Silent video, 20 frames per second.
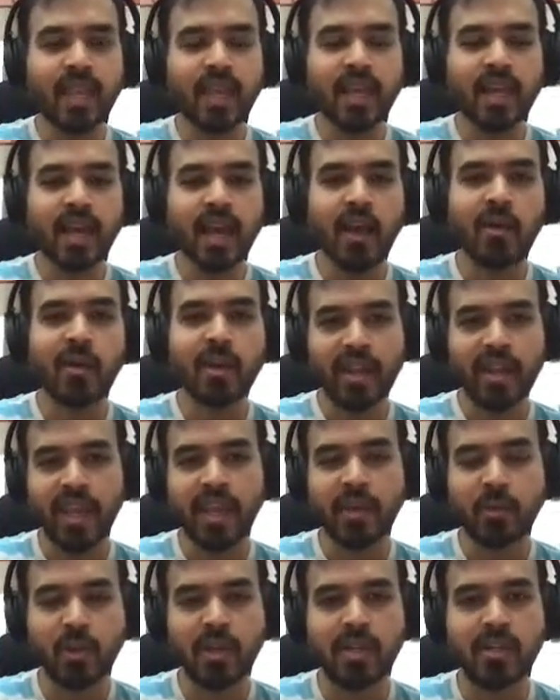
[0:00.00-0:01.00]
our take
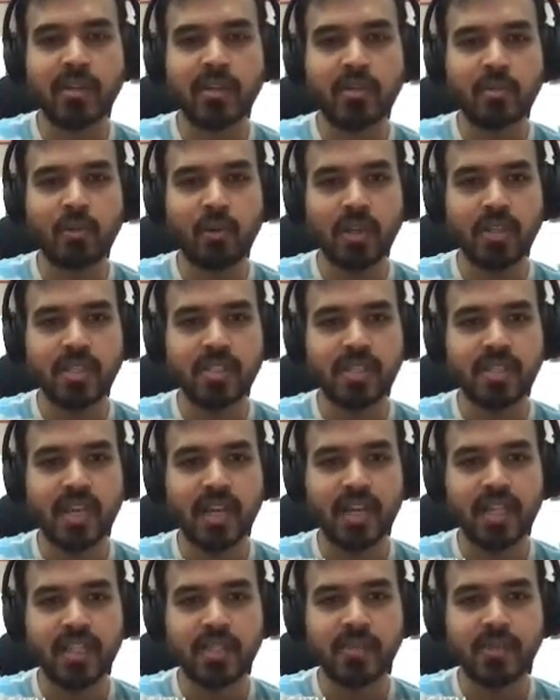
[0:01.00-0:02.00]
one was
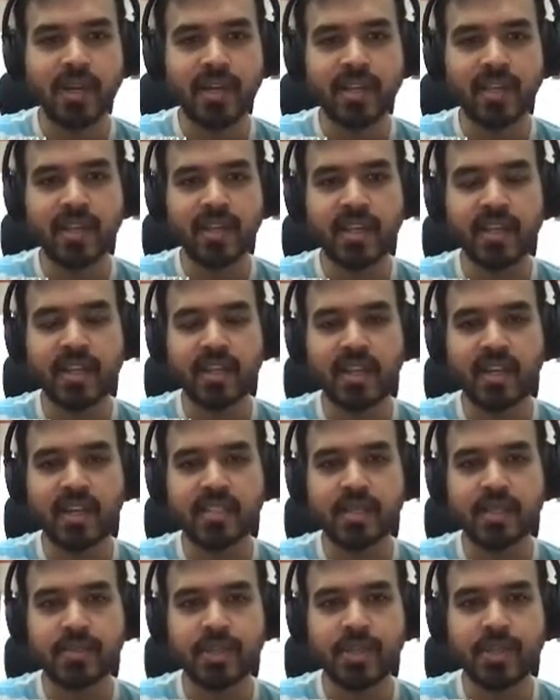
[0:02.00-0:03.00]
this particular
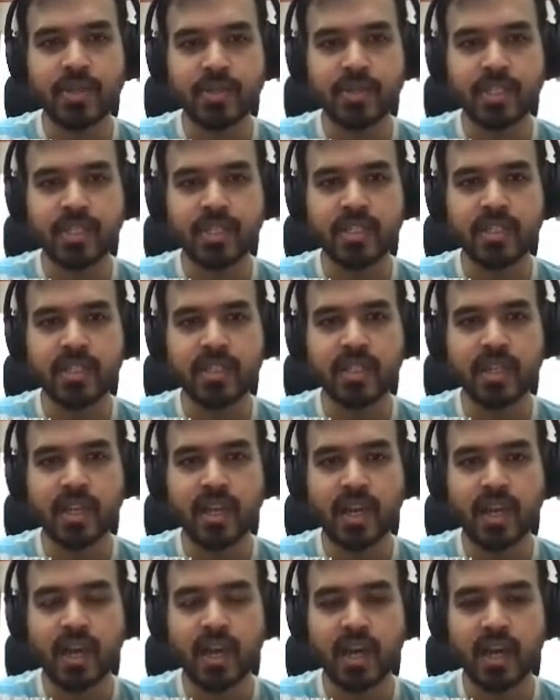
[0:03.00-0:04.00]
substitution
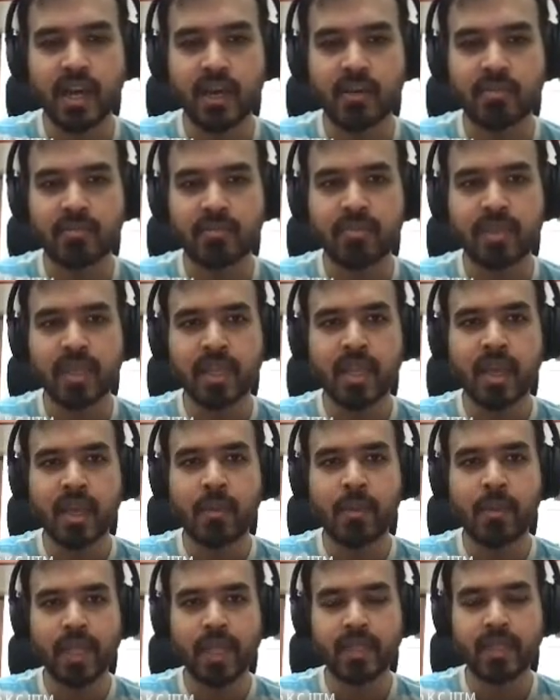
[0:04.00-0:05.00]

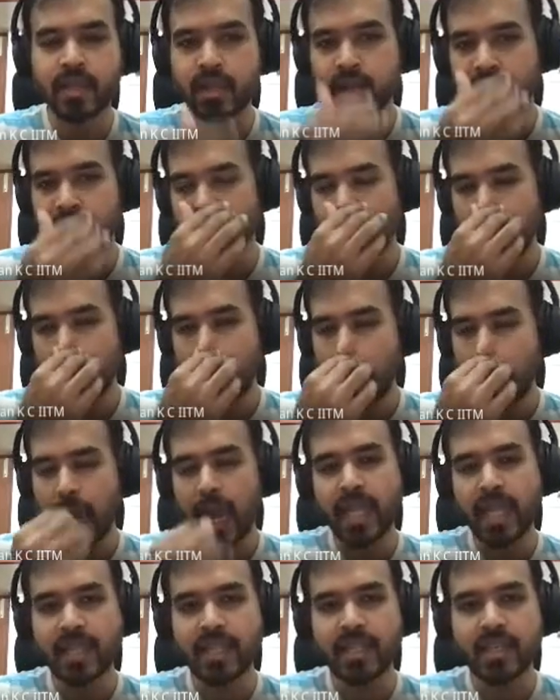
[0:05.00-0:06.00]
method,
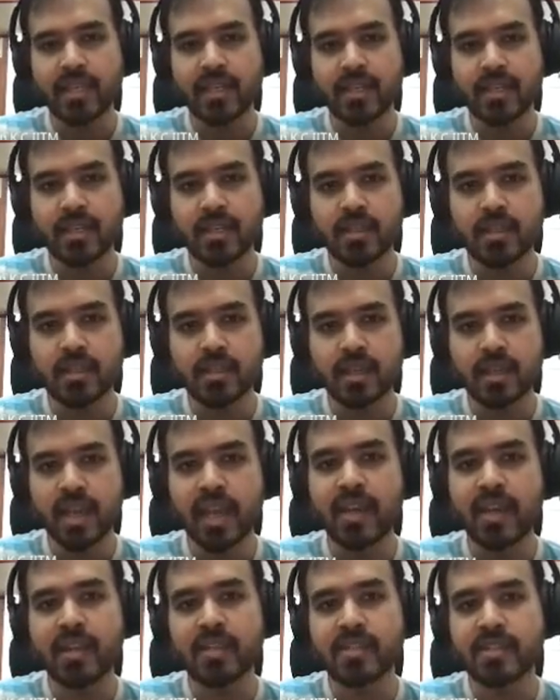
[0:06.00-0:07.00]
and the
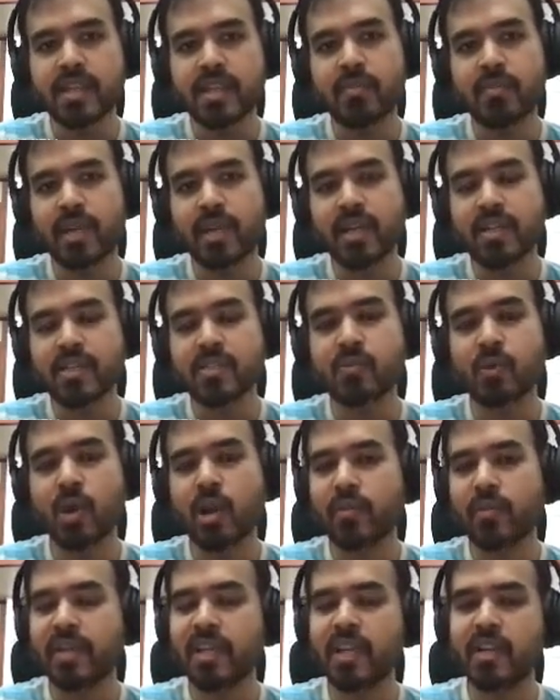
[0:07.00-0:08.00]
interesting bit is what
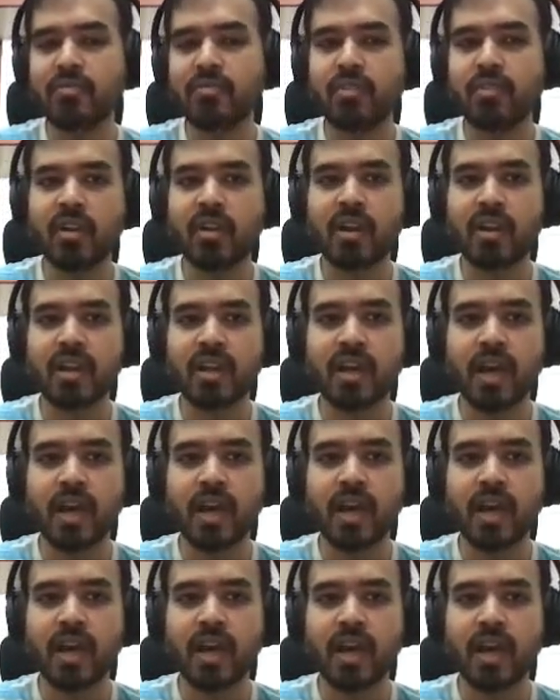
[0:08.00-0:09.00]
we did for
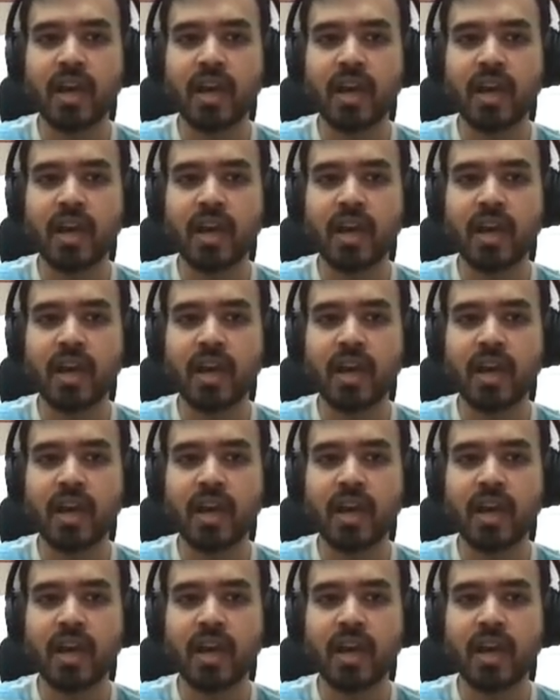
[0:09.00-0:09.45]
abstractions.